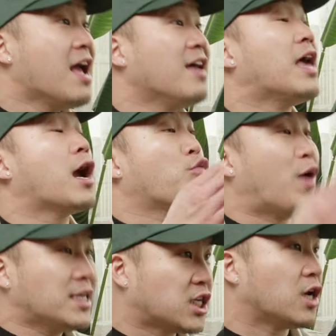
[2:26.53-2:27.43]
They
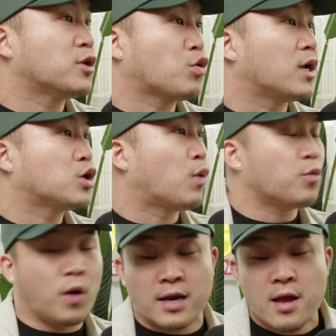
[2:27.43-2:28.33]
arrested him in
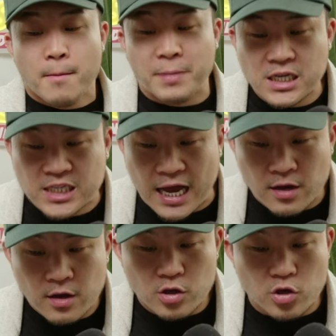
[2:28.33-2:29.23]
2021, but he said,
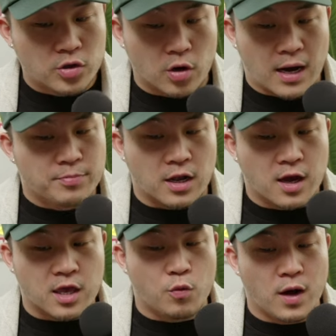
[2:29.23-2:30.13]
you know, I'm the
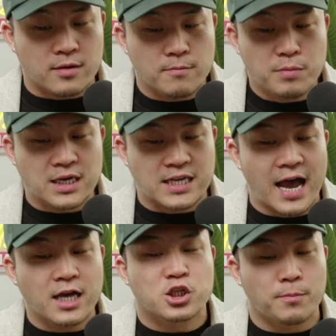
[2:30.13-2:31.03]
lucky one because I
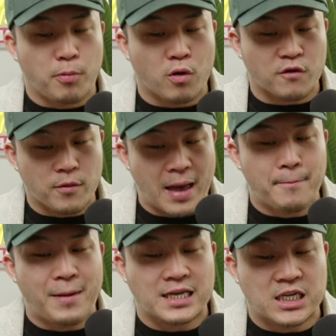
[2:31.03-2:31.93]
had support from
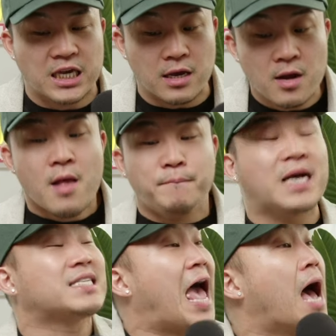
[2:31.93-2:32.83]
MIT.
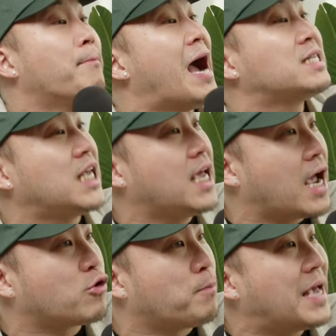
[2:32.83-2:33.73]
Because MIT,
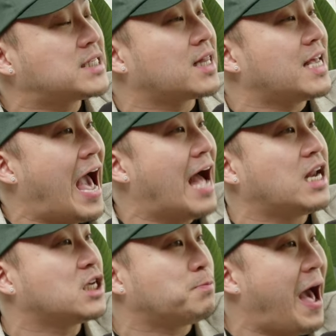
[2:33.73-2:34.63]
Andrew, basically had
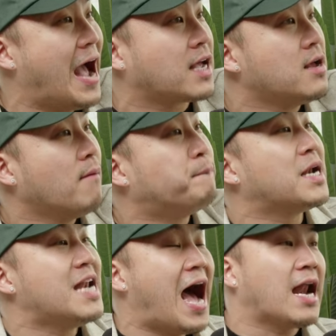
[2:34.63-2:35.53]
his back but
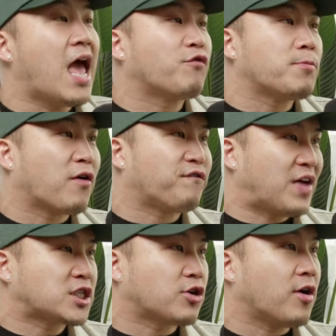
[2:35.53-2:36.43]
not every
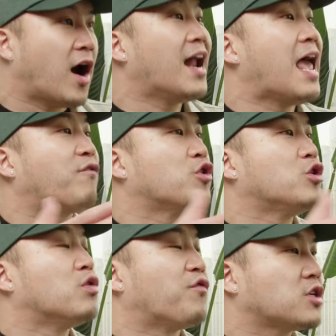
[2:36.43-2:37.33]
professor at every
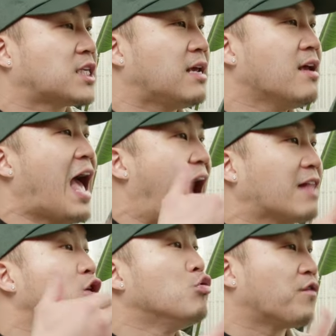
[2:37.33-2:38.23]
university had
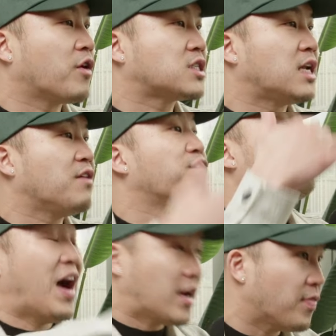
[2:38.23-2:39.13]
the university
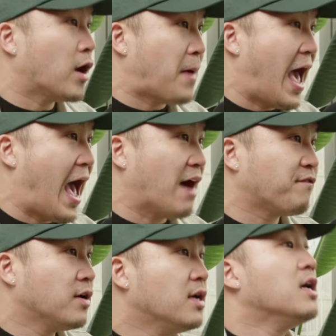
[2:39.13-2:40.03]
fight on their behalf.
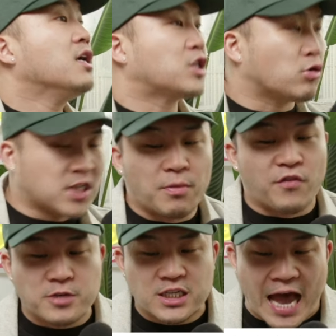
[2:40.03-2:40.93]
Mm. So some of
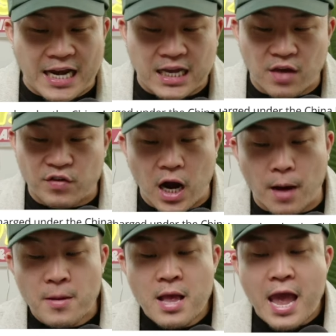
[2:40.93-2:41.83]
them just had to give it up.